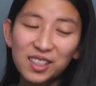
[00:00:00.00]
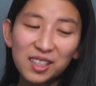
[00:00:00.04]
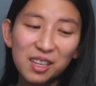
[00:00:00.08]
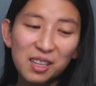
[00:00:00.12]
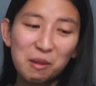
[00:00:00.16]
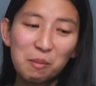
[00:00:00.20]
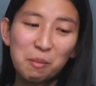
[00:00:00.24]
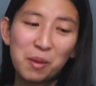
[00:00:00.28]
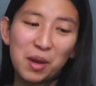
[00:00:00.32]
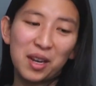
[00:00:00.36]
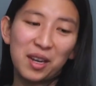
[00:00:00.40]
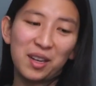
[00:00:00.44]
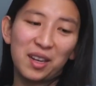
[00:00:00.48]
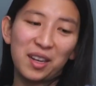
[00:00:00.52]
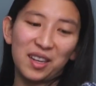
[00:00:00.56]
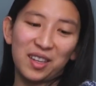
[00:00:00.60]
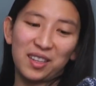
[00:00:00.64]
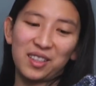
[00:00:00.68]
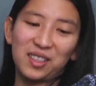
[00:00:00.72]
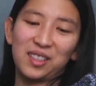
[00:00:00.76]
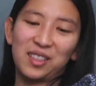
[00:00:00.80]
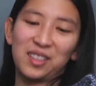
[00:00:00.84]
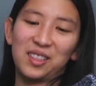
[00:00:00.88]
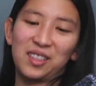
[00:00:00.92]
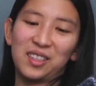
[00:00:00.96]
in my
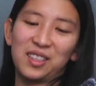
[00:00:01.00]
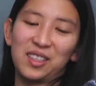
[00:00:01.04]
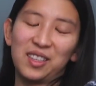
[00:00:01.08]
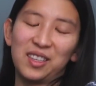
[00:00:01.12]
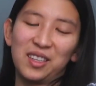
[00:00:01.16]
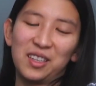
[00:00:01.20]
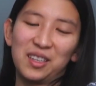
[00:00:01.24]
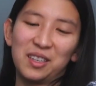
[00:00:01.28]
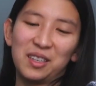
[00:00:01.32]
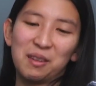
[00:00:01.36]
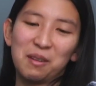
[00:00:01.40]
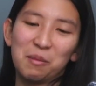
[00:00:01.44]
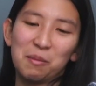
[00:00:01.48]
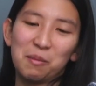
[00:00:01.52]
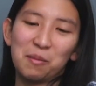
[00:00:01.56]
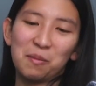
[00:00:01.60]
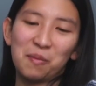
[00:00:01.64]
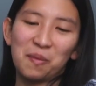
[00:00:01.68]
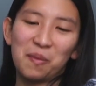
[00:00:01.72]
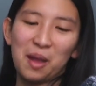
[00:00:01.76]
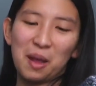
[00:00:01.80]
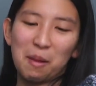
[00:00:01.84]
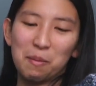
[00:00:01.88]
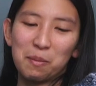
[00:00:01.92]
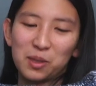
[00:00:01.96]
next
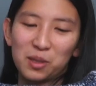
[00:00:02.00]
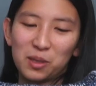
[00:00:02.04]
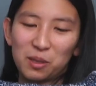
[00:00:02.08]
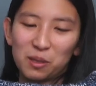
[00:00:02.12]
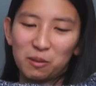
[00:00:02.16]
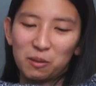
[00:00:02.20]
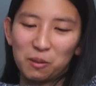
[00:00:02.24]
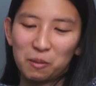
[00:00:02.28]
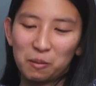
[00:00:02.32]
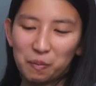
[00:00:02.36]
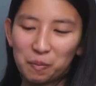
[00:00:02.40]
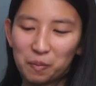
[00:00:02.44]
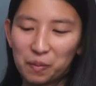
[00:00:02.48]
episode.